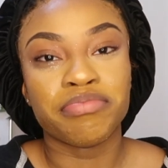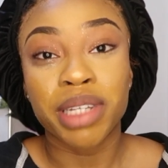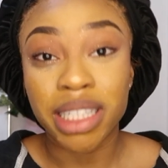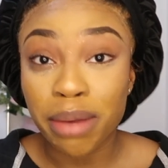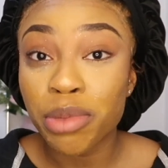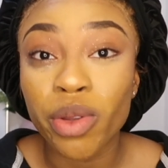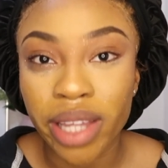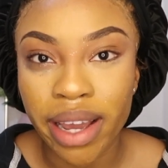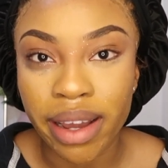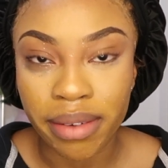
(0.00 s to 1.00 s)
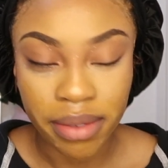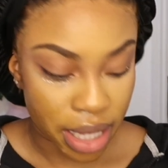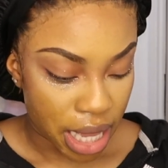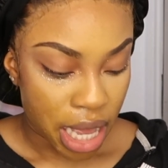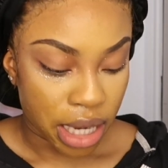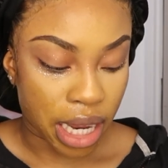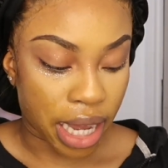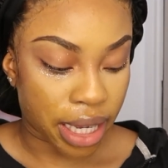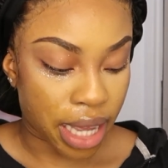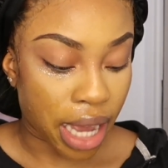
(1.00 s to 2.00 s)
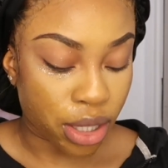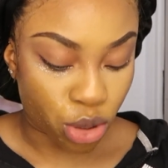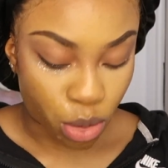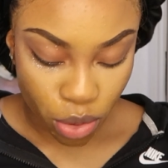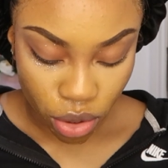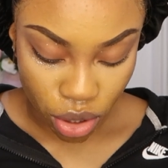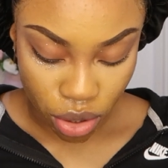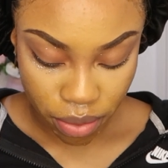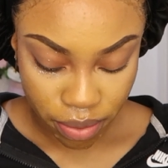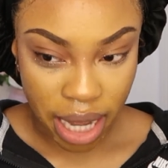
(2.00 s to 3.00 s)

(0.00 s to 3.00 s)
Because I'm not there. Like, I can support you,